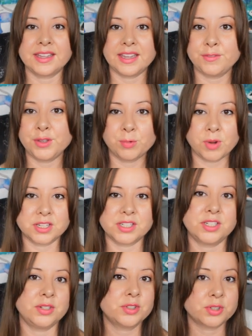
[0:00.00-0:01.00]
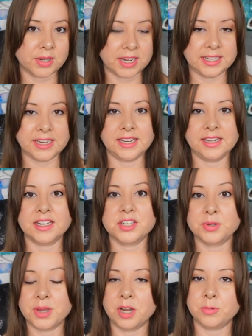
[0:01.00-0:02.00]
If you want to do training
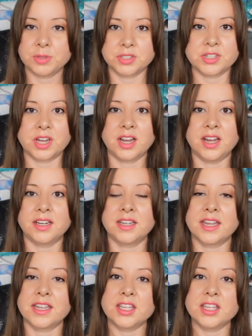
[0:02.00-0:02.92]
to help your dog,